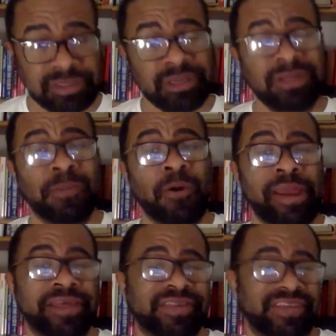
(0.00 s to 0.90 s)
The point
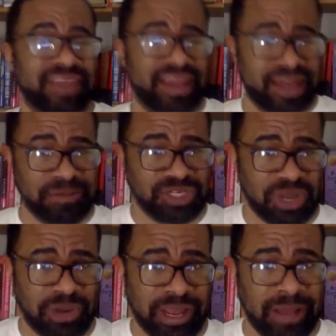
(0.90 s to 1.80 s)
is, is that I'm
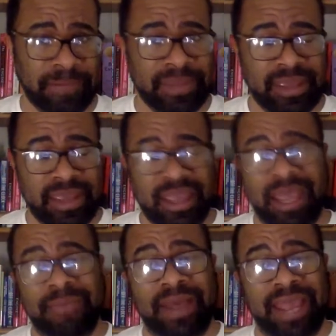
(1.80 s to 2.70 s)
showing up
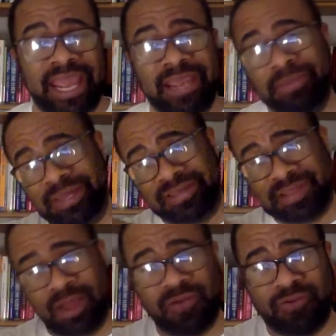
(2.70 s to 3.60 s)
and my aim is
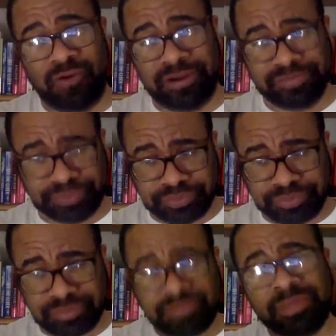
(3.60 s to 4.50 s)
low for it
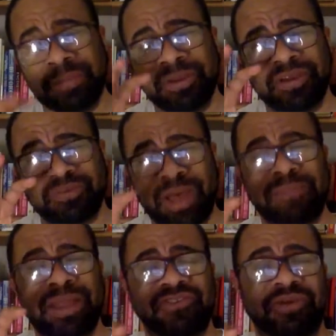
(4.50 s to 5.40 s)
because my
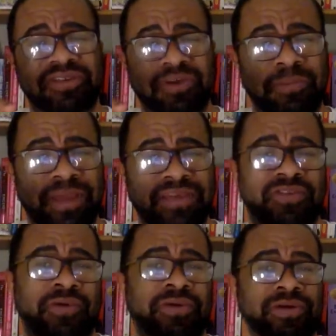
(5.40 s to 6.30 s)
metrics are based
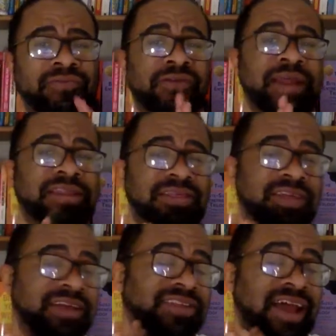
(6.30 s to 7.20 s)
on, frankly,
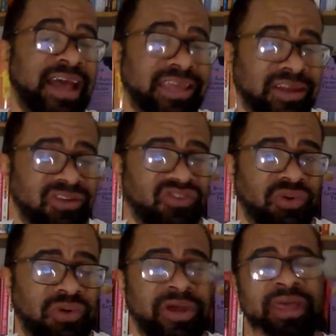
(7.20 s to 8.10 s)
things that I can
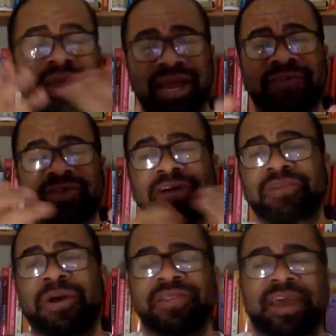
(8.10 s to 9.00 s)
control. And I've talked
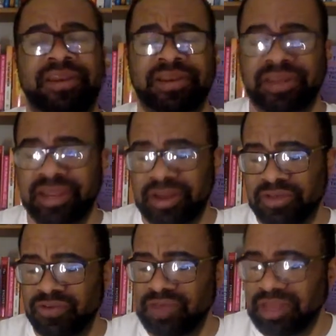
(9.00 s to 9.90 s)
about that in, in
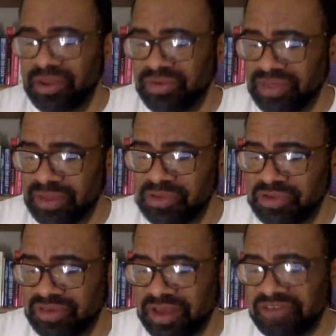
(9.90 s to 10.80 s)
other videos and other
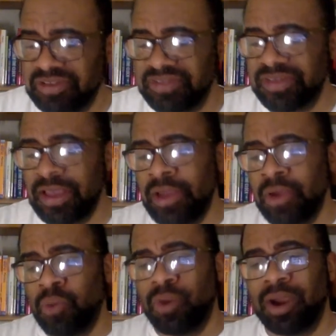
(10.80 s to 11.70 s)
discussions,
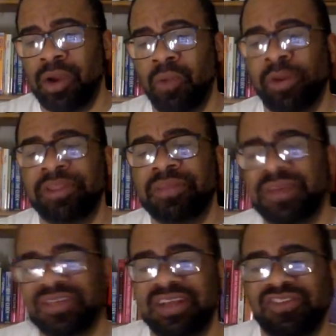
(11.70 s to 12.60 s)
where one of the
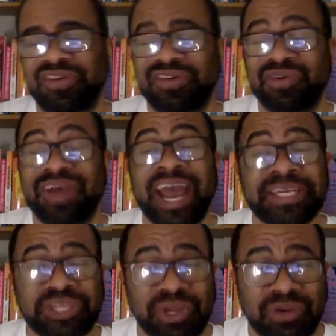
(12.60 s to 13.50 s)
best things you can do as
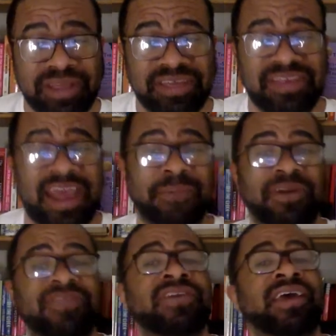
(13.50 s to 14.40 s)
you create these
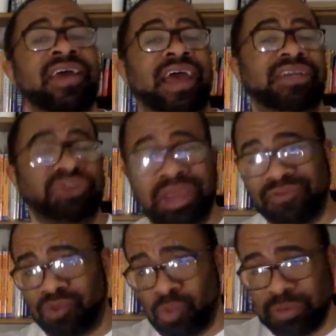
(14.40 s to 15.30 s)
habits, as you aim
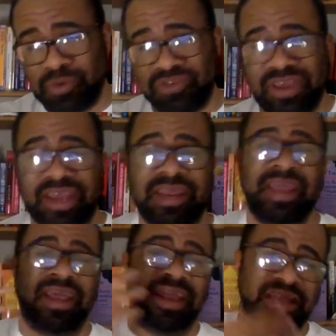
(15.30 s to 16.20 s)
for one percent
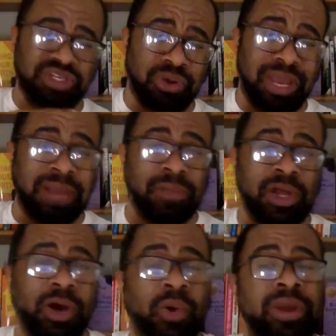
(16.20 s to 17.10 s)
and as you aim
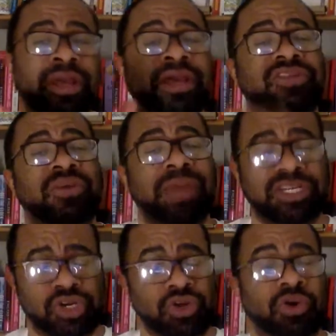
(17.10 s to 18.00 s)
low, is to make
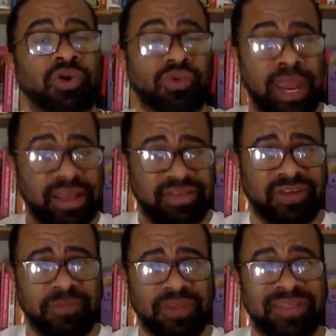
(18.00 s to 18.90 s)
sure you're creating
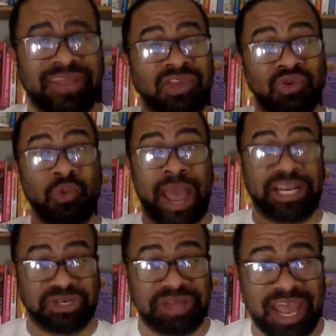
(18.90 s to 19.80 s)
something you
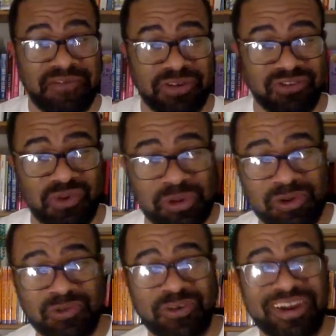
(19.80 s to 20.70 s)
actually have control
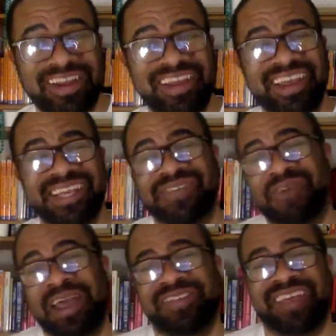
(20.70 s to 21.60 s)
over. Because if
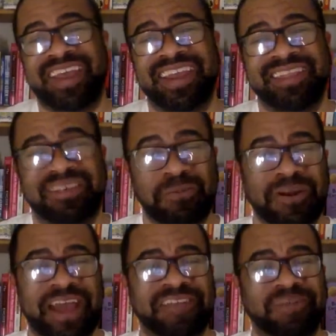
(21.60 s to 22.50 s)
I say this book
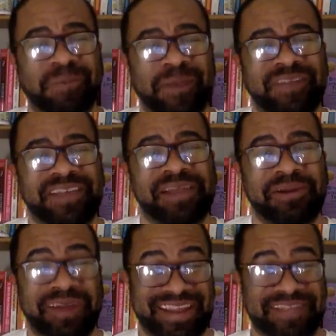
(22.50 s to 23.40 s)
has to be a
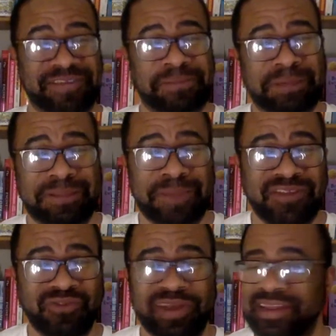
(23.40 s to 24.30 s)
bestseller and that's going to be the
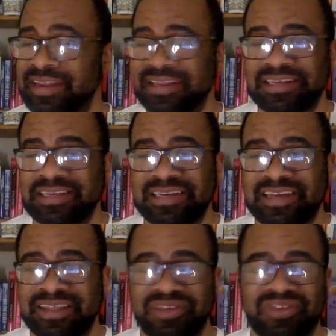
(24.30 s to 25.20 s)
metric,
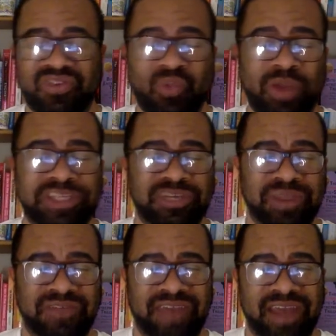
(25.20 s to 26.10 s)
there's way too
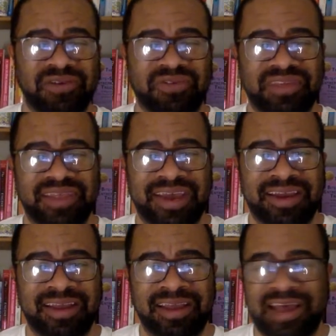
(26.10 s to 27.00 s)
many factors in that.
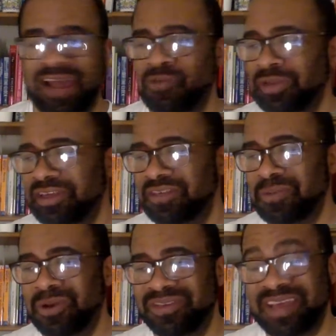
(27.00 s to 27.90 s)
I've released
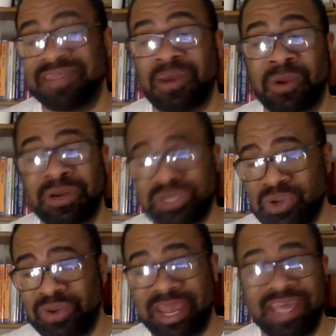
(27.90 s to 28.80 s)
books I thought were going to do
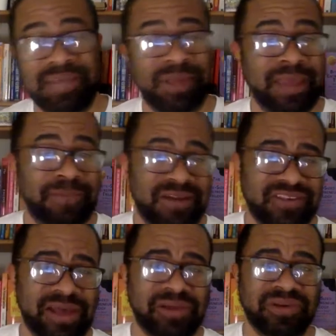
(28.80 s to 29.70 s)
okay that became
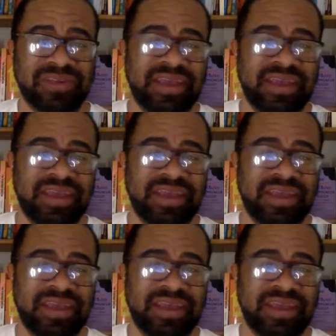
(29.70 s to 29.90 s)
bestsellers,